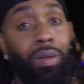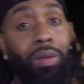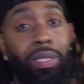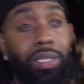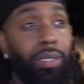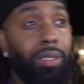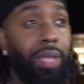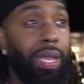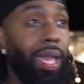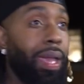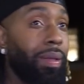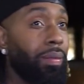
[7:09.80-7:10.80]
Bro. Right. It's just like,
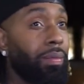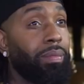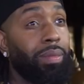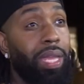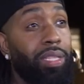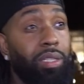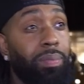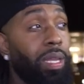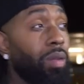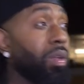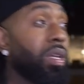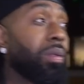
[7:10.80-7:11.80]
I, that's just being
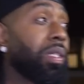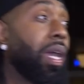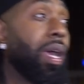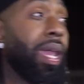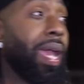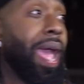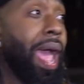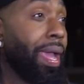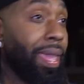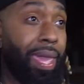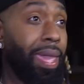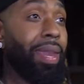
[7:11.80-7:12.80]
real with y'all. Like, I,
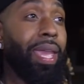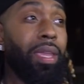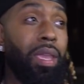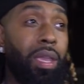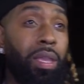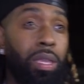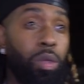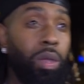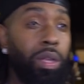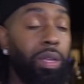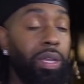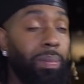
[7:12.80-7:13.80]
I can't, like, you can
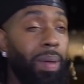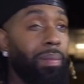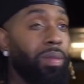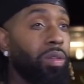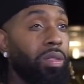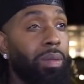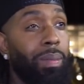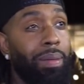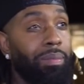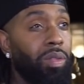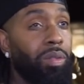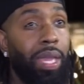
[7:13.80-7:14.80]
hear it in my music. My
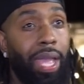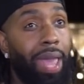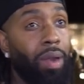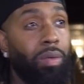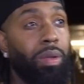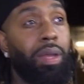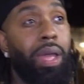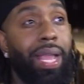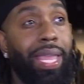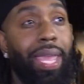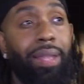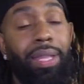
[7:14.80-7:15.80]
music, like, I don't, I
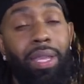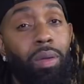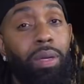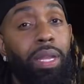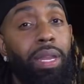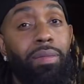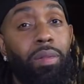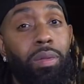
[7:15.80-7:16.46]
can't think on that level.